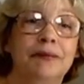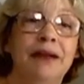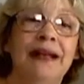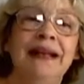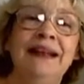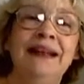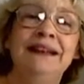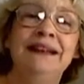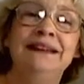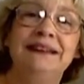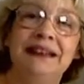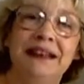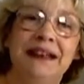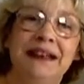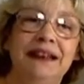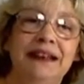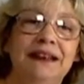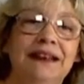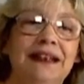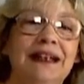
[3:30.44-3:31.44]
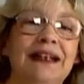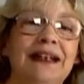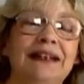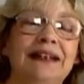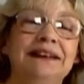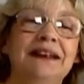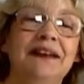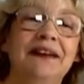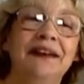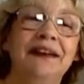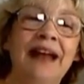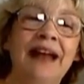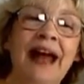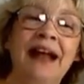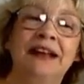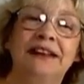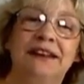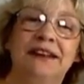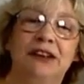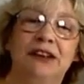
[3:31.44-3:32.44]
Indeed, to the
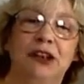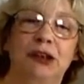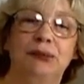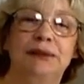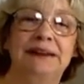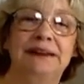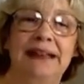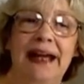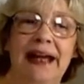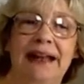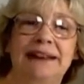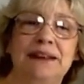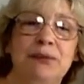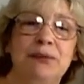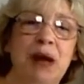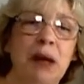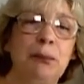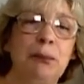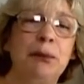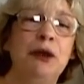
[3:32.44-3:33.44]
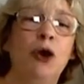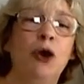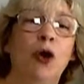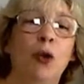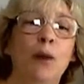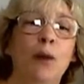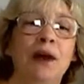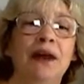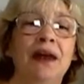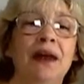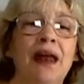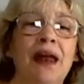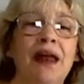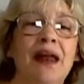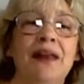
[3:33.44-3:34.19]
latter circumstance might be owing